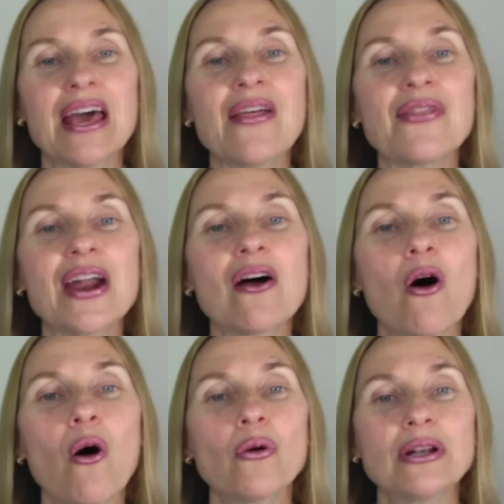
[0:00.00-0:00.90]
There are
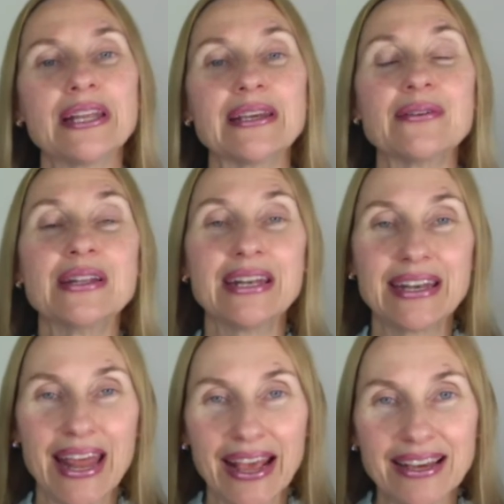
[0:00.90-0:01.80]
only
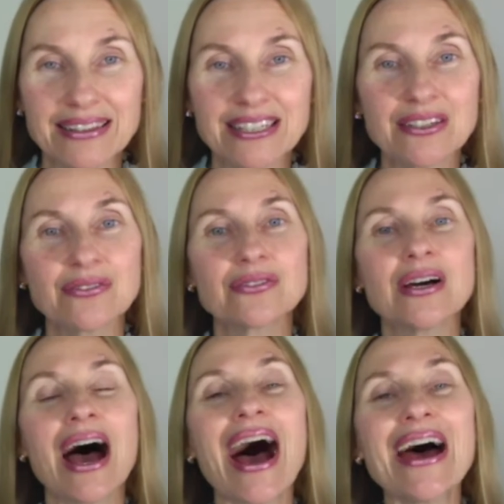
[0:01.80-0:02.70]
negative
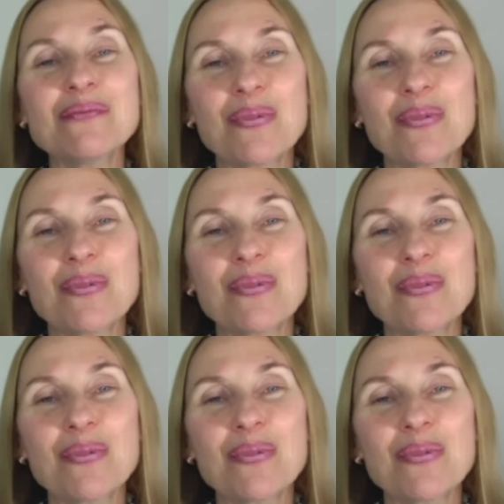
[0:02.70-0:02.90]
and